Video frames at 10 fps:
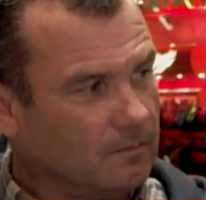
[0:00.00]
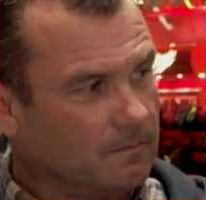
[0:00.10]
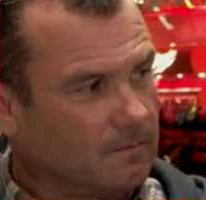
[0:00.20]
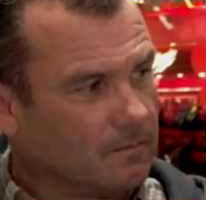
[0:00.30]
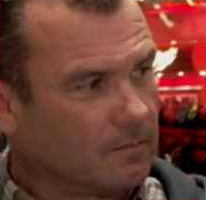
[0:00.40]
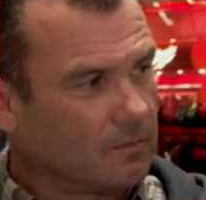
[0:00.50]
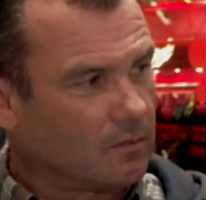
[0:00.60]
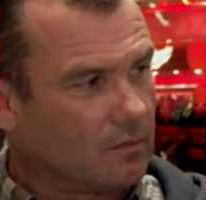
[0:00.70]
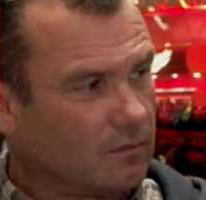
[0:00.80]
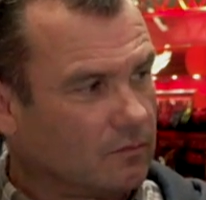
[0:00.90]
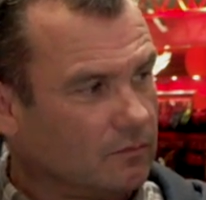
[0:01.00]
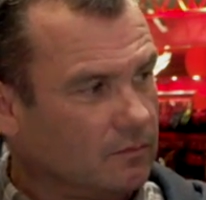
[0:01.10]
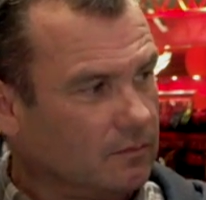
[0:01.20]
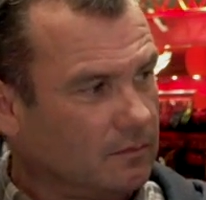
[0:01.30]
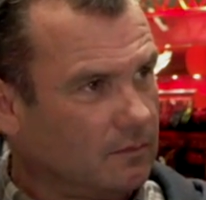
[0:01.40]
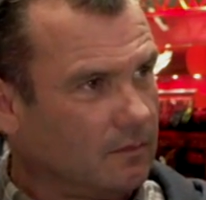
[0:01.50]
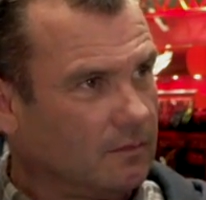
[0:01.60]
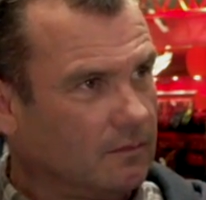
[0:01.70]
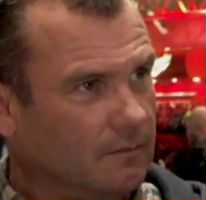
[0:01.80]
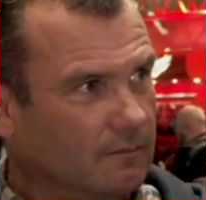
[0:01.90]

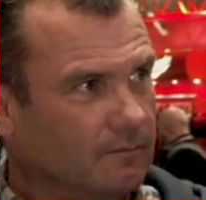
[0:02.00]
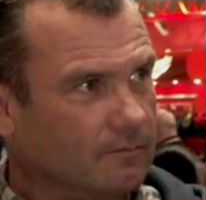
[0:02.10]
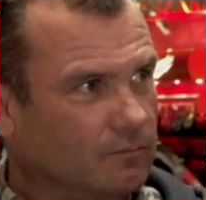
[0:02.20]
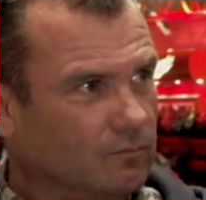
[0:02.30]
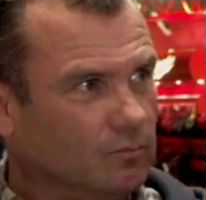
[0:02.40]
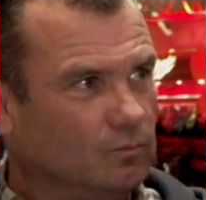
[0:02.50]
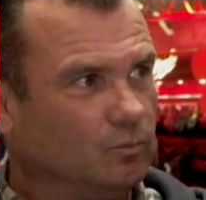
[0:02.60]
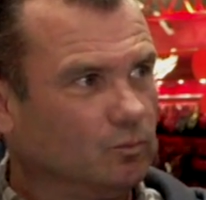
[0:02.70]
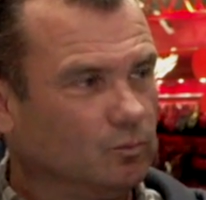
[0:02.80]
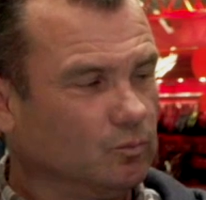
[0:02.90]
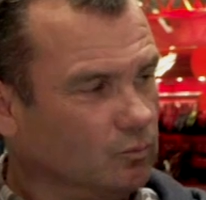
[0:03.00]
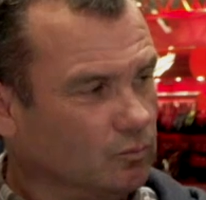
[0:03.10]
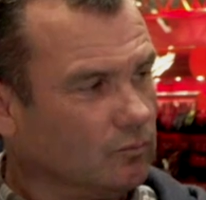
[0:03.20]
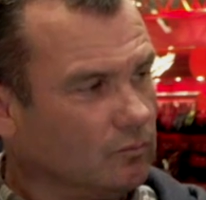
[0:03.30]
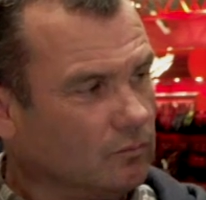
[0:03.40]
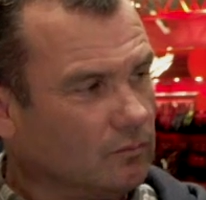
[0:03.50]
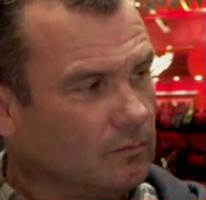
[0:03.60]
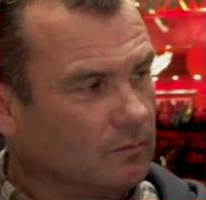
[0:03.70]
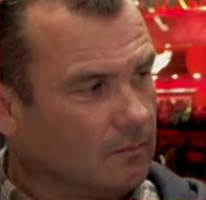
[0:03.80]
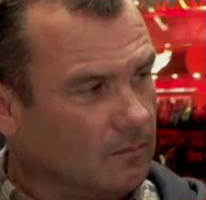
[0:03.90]

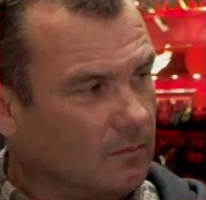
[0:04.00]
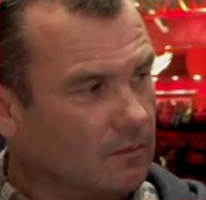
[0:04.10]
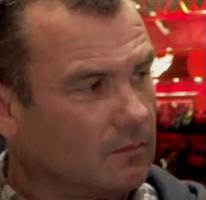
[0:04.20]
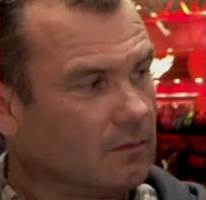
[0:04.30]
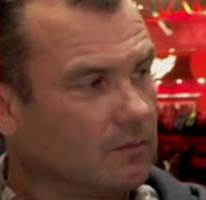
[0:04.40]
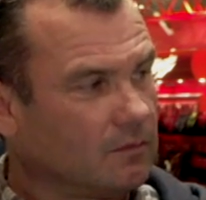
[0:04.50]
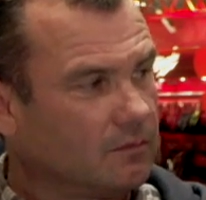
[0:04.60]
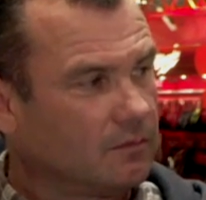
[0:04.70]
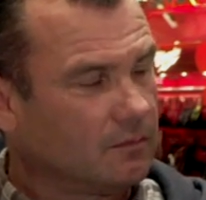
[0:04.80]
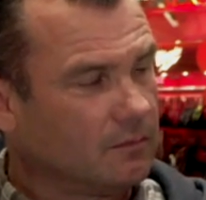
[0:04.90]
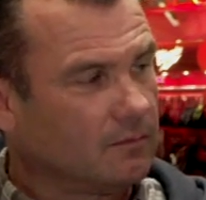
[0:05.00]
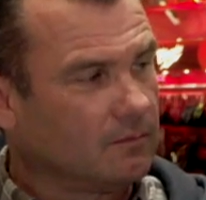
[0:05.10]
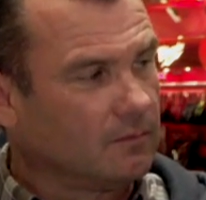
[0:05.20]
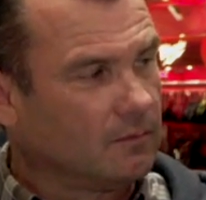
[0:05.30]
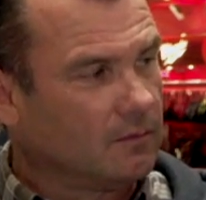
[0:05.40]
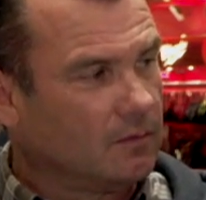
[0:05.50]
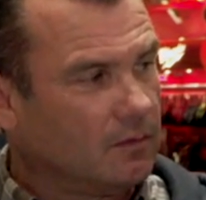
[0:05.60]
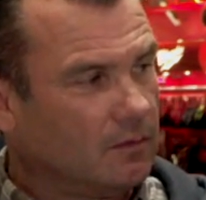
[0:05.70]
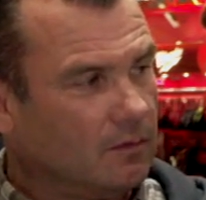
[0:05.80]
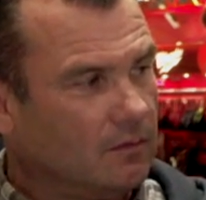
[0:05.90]

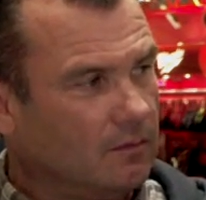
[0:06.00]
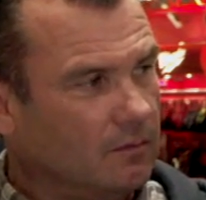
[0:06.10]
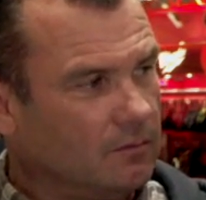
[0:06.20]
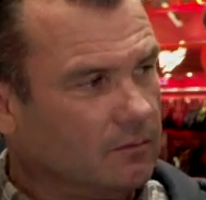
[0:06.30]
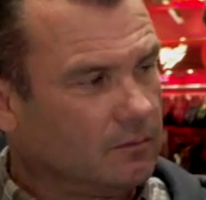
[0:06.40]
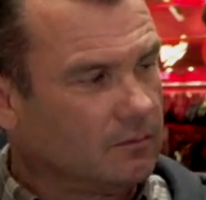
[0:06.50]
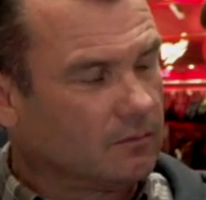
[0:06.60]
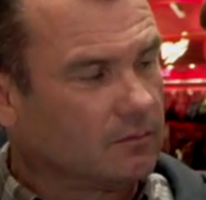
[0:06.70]
[no speech]